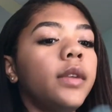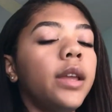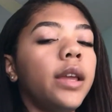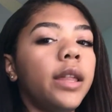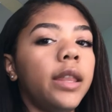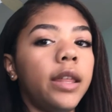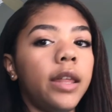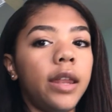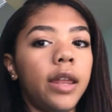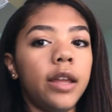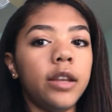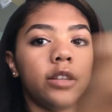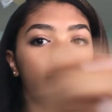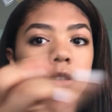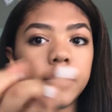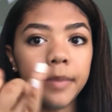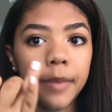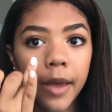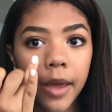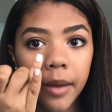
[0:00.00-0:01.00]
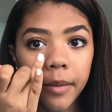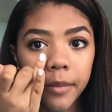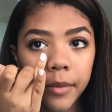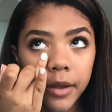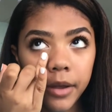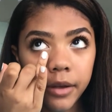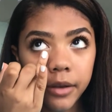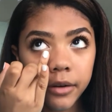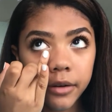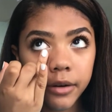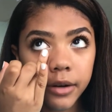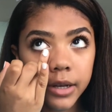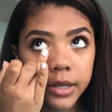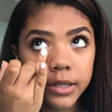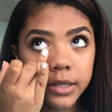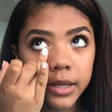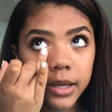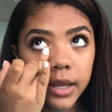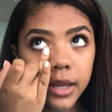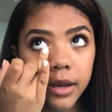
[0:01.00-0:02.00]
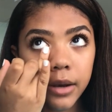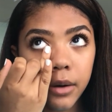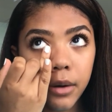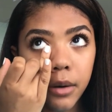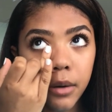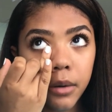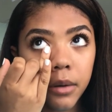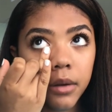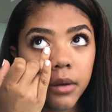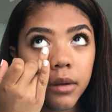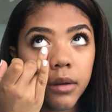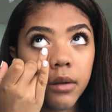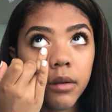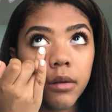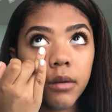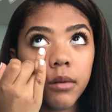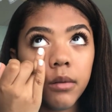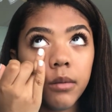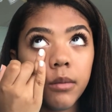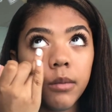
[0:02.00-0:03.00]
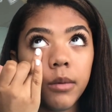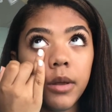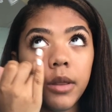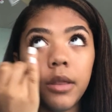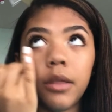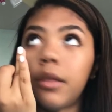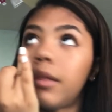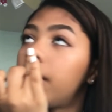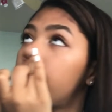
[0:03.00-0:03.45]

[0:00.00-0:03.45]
And then I just pat my under eyes again with